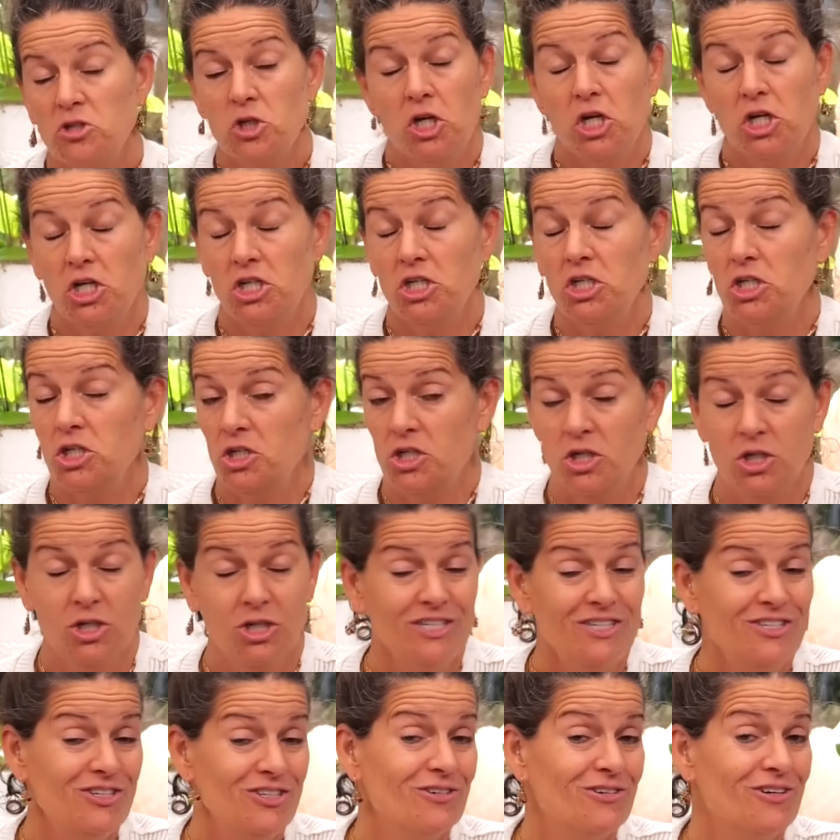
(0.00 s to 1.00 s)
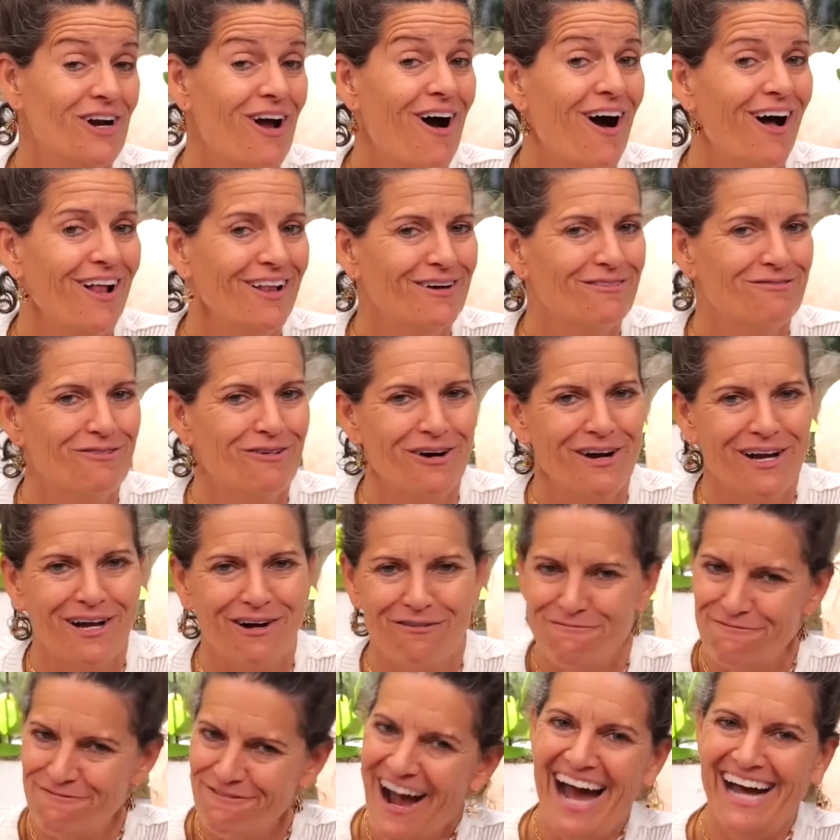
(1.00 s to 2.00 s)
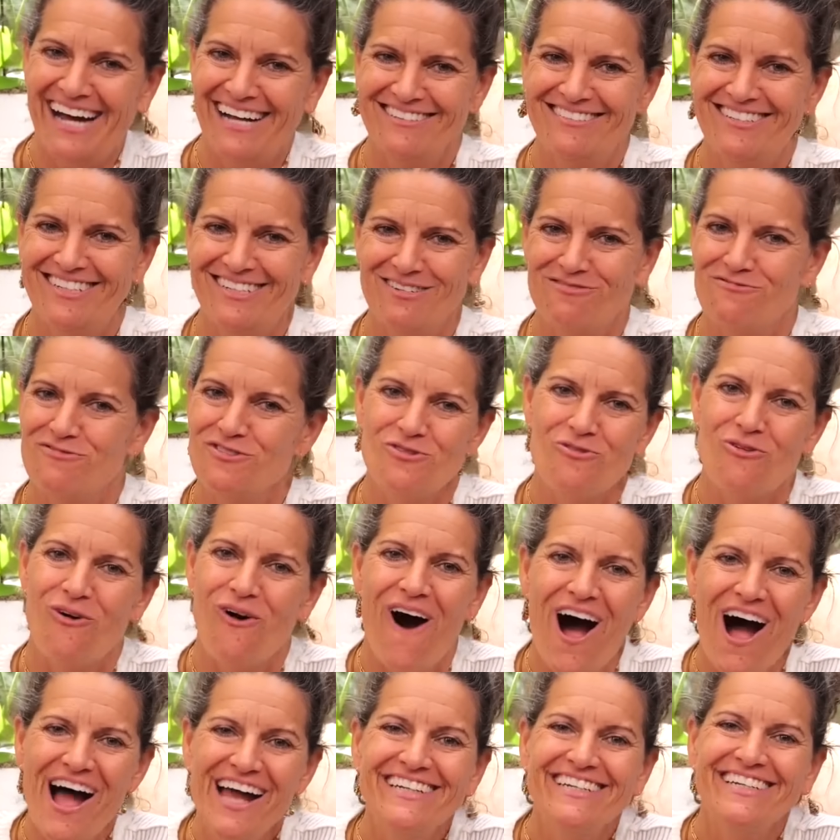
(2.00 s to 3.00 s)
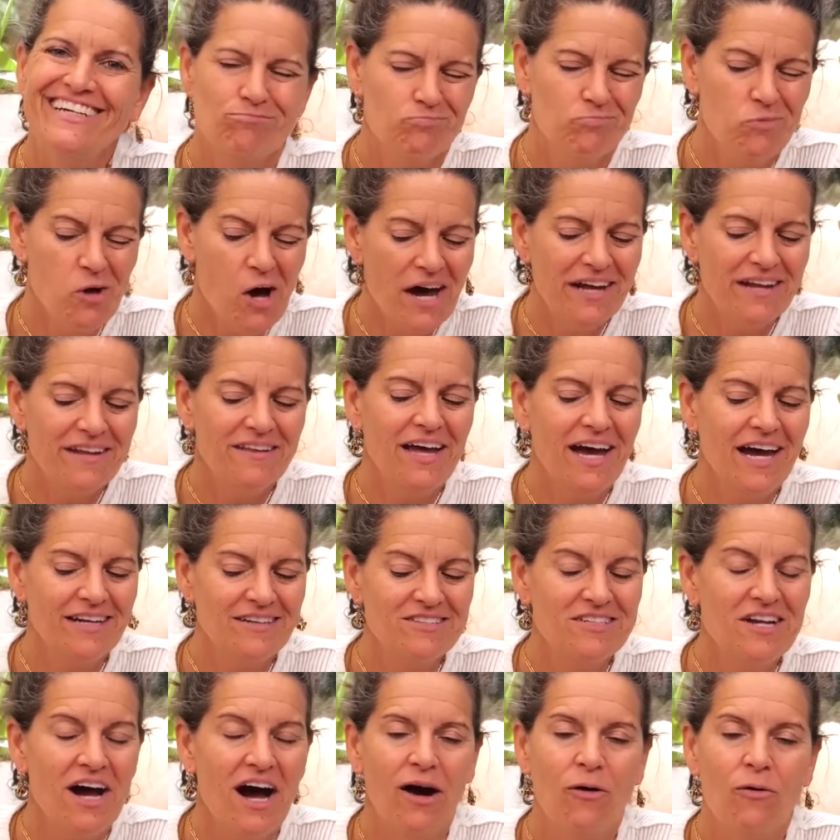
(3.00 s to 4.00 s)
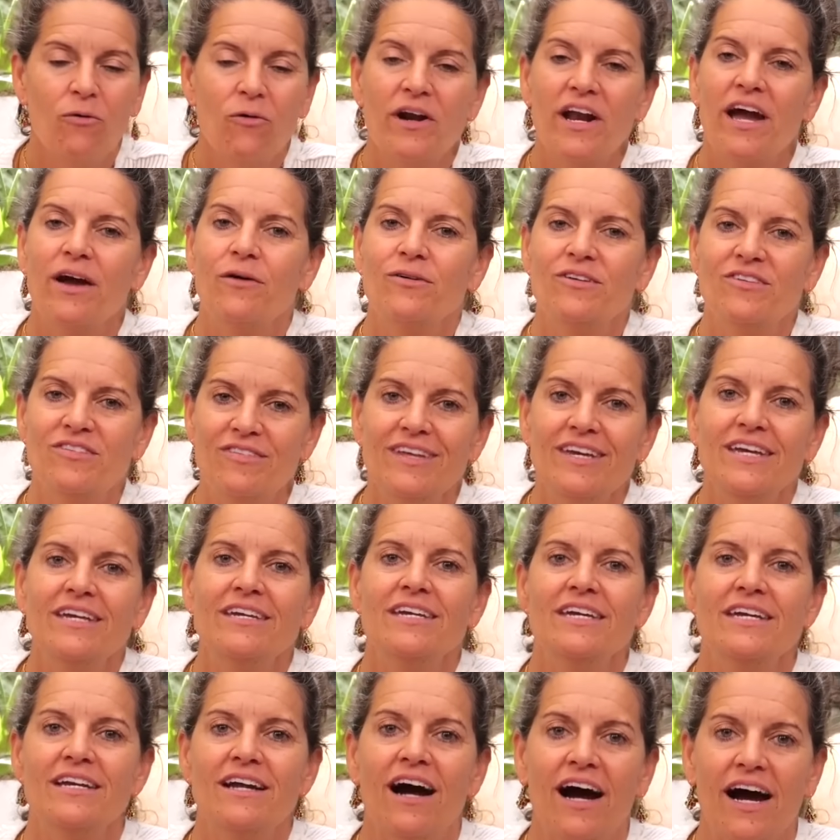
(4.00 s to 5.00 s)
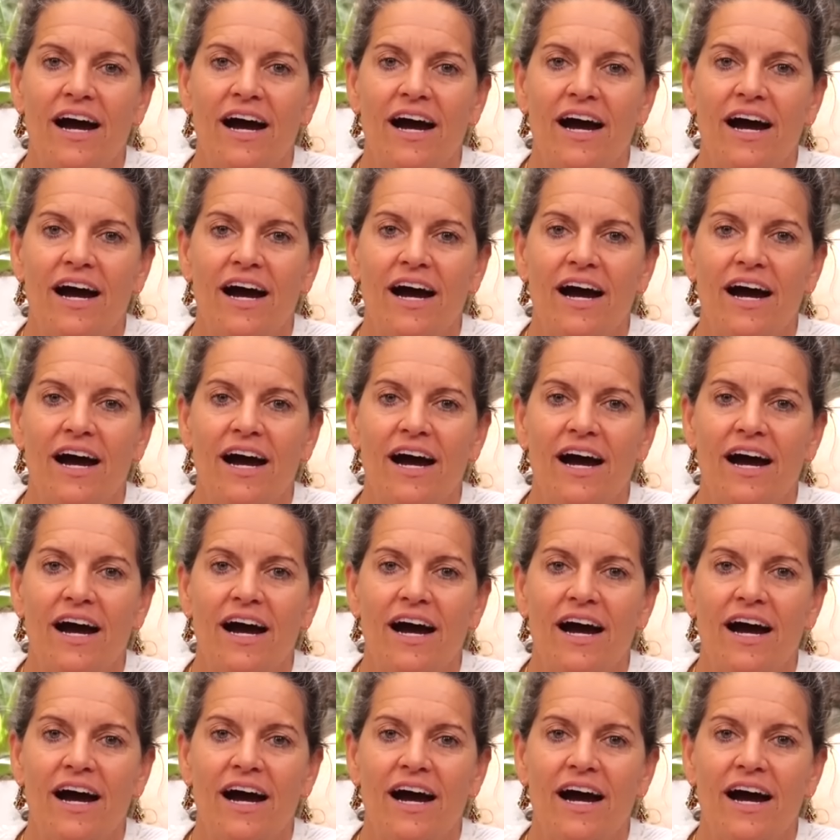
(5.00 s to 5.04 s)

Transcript: You could you could do an olive oil fast if you want. Not that's not what I was thinking.